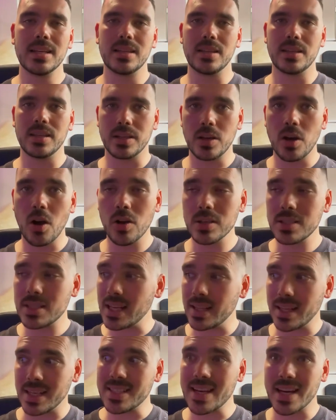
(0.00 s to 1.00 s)
the
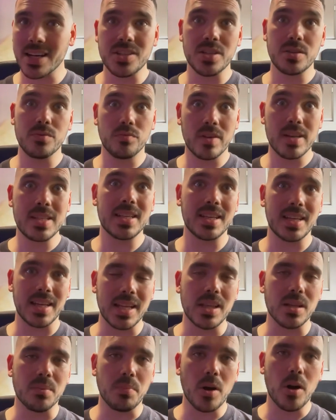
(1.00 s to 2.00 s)
content that's actually written in
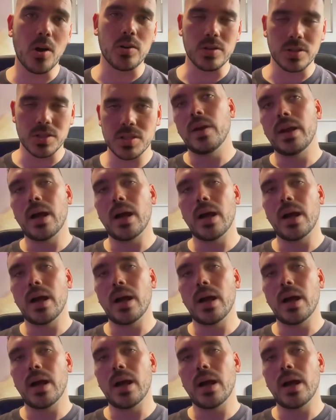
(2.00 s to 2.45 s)
the post.